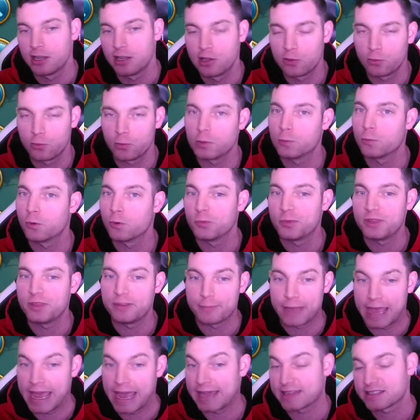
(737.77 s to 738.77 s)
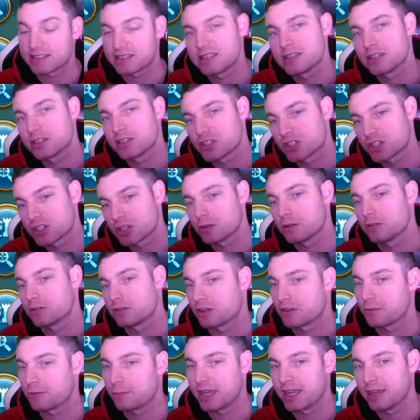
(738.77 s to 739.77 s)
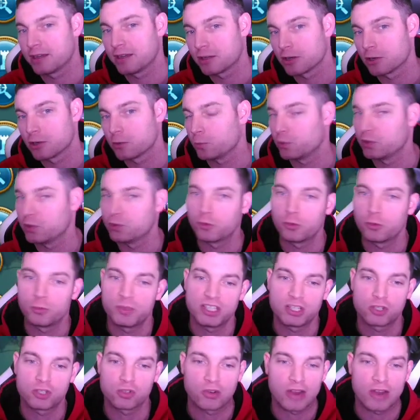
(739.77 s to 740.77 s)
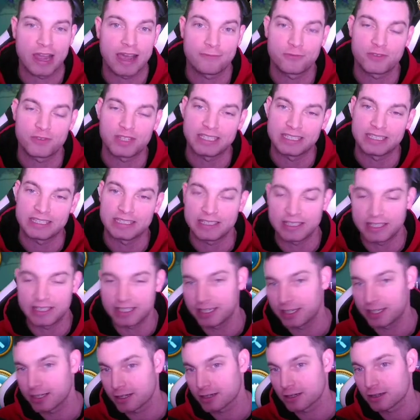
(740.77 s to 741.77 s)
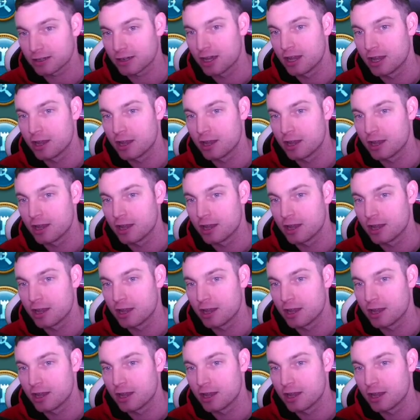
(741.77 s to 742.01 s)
We will be maxing a certain commander. We will be crafting gear.